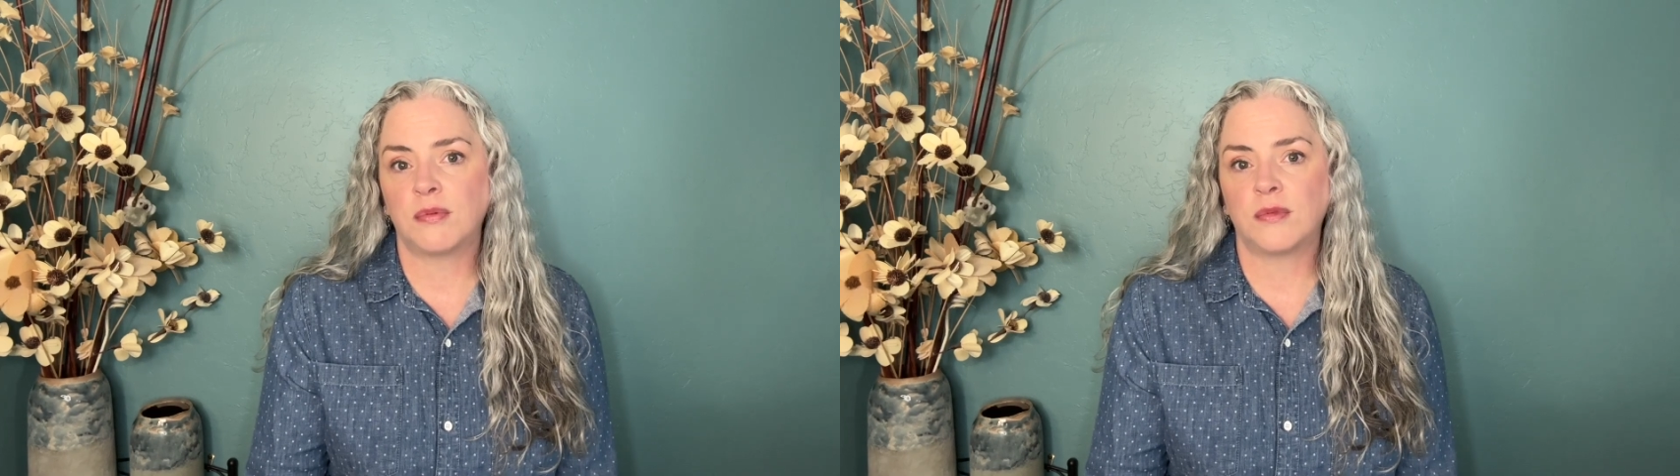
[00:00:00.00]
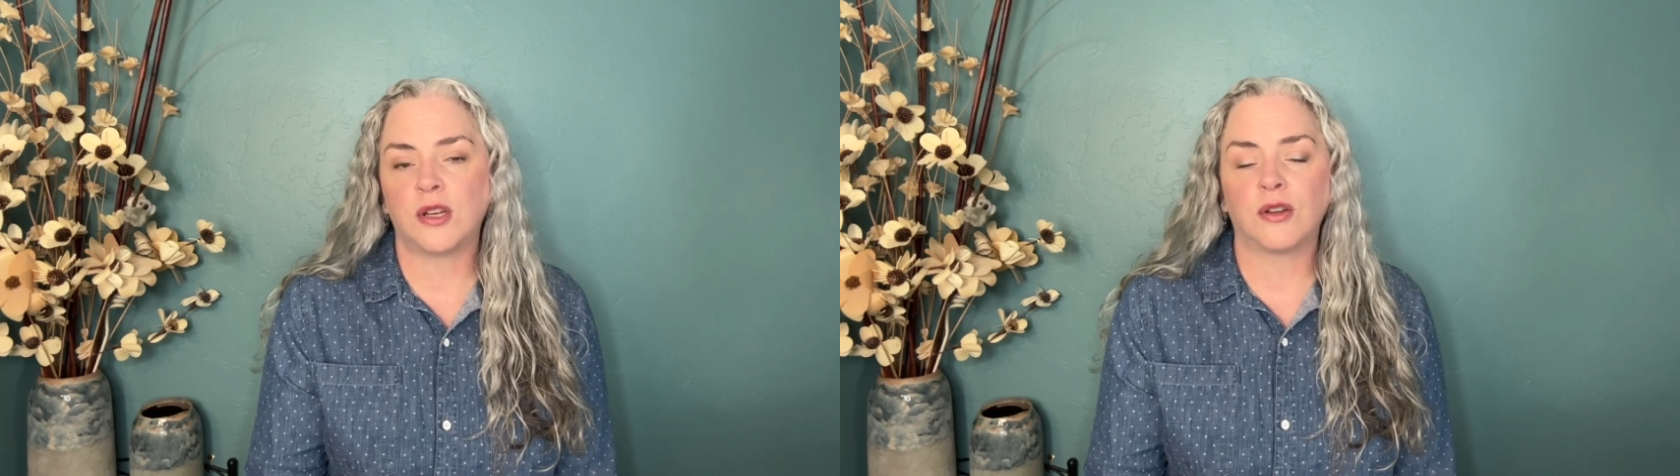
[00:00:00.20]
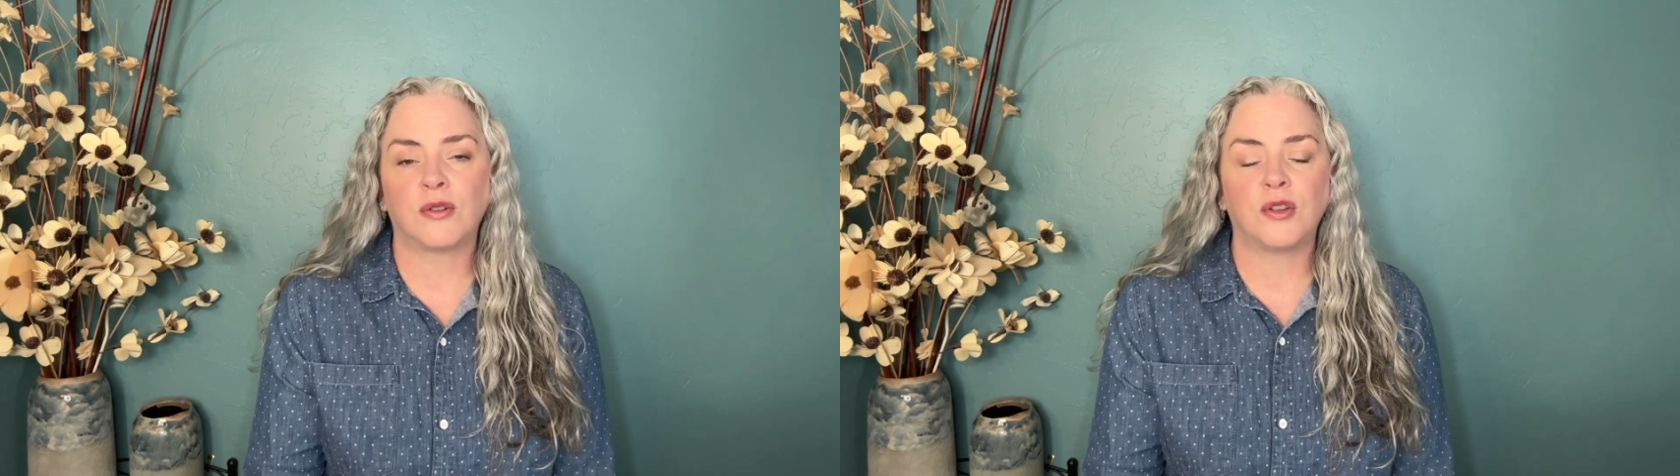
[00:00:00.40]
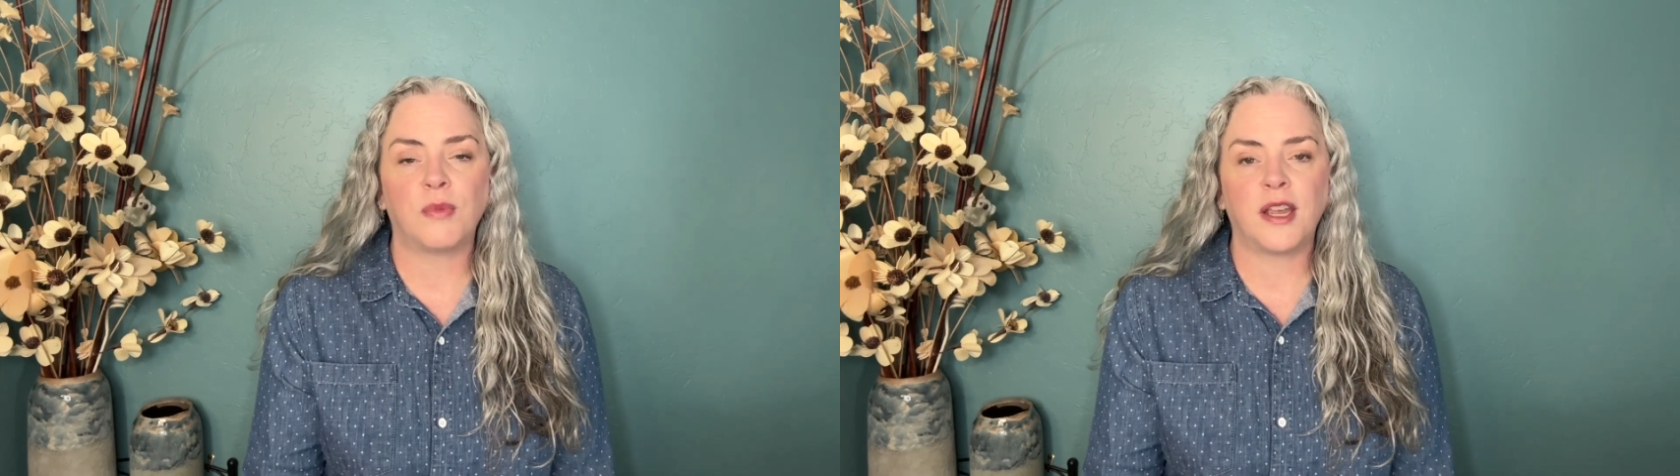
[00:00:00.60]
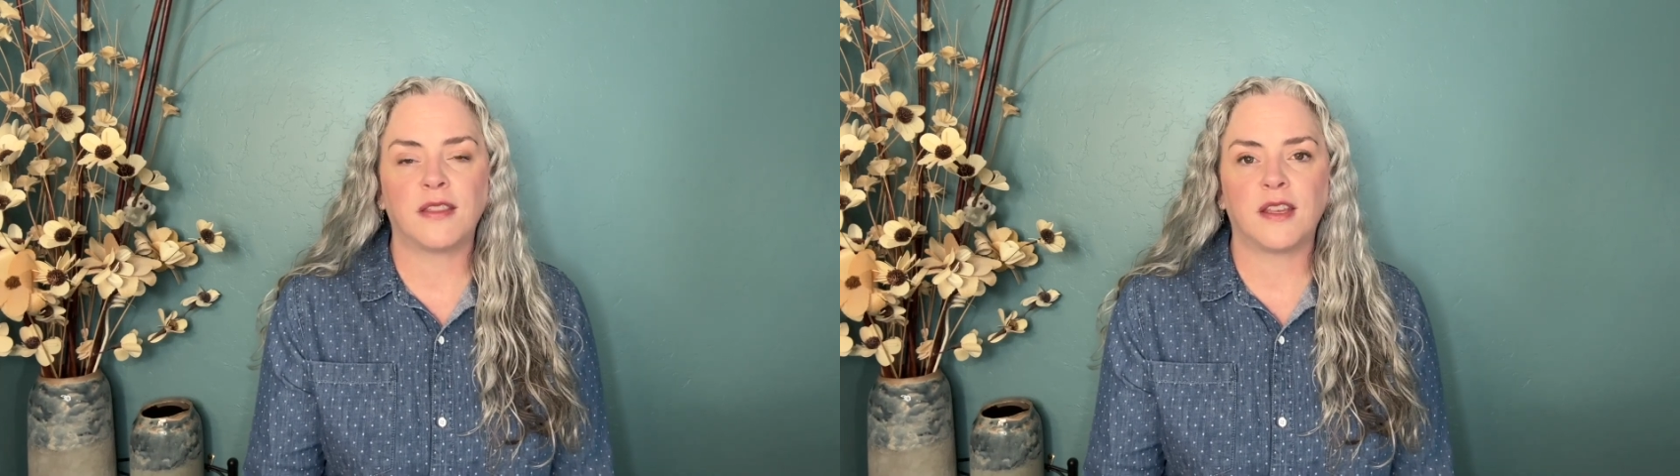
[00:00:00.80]
You
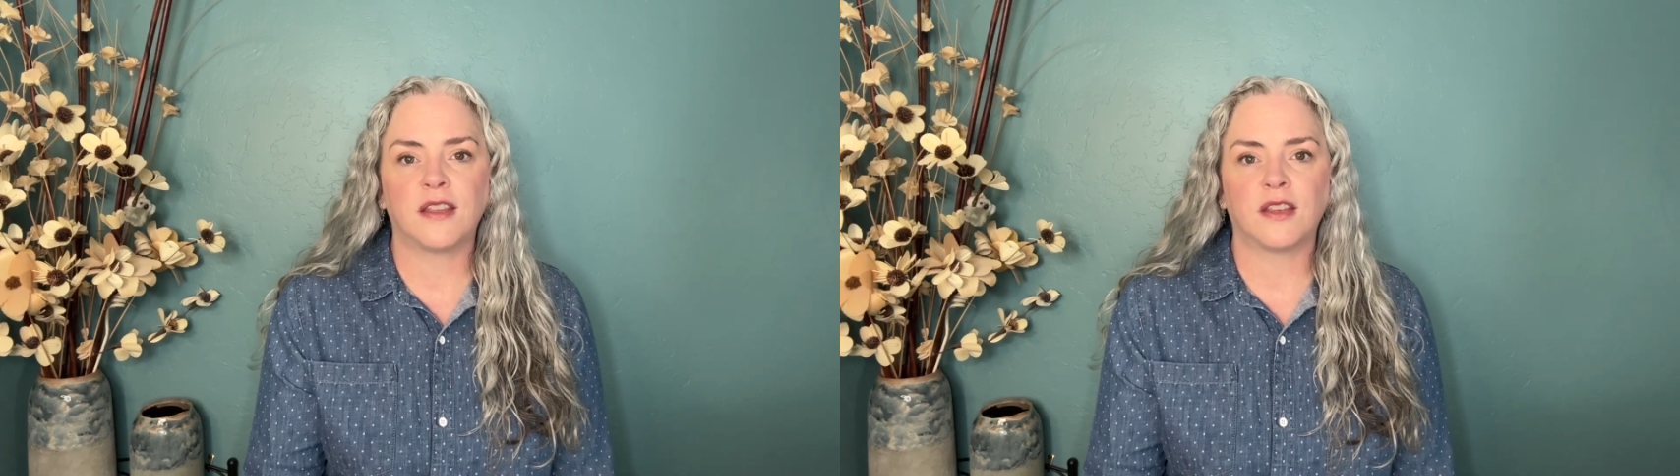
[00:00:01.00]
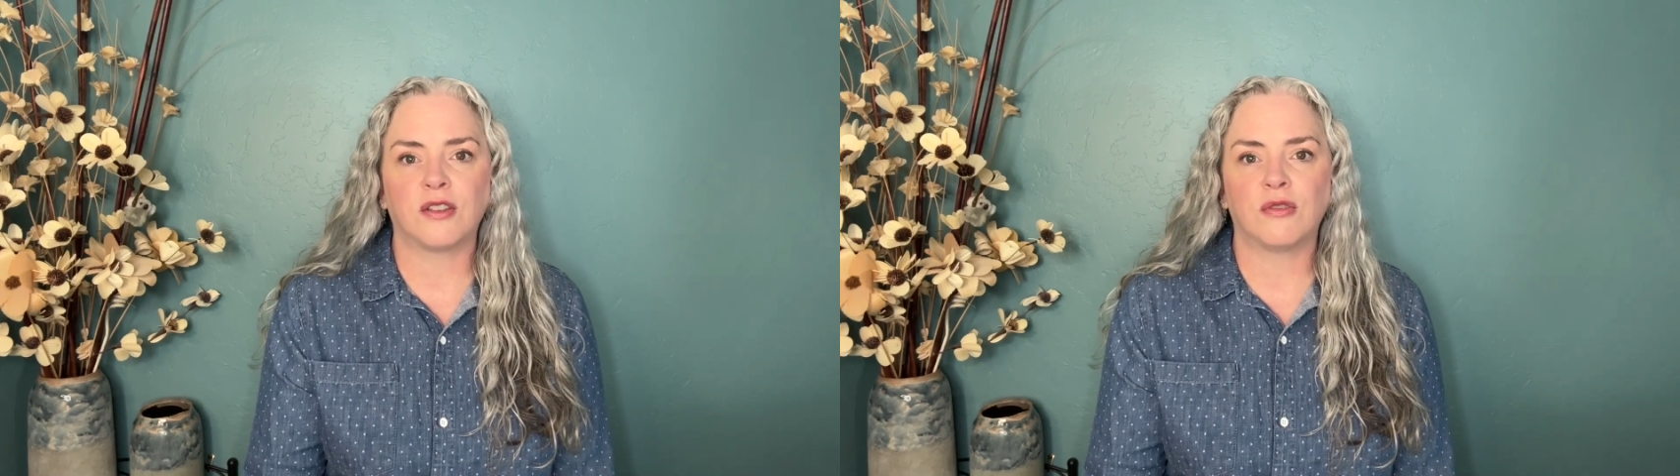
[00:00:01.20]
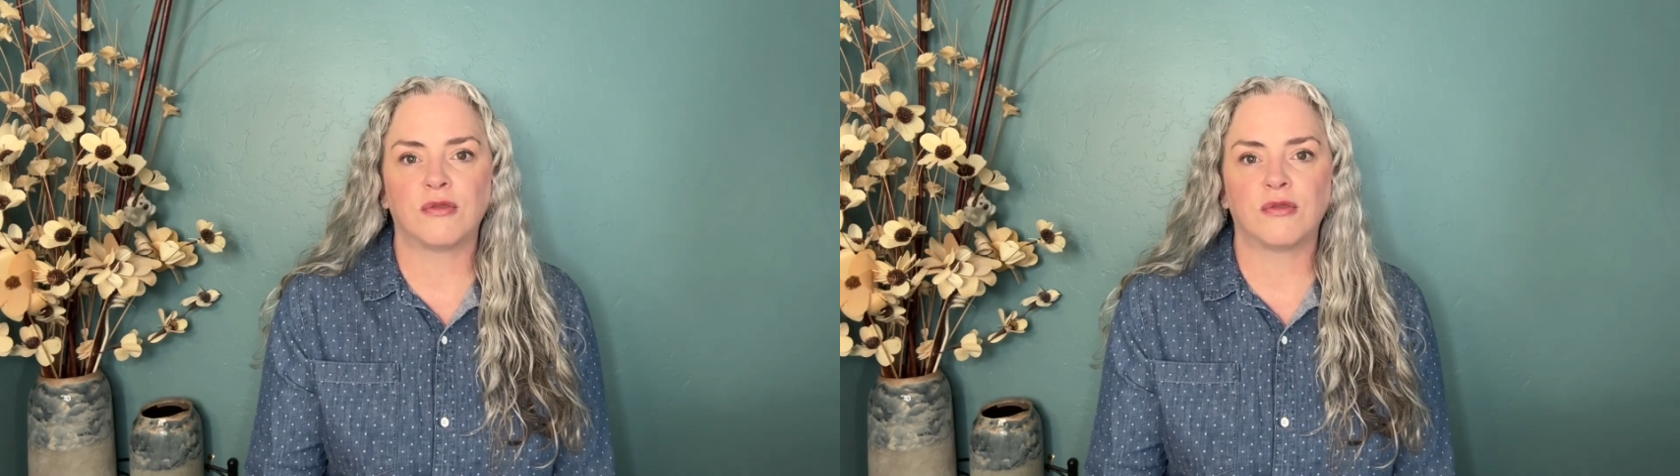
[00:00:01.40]
might think that you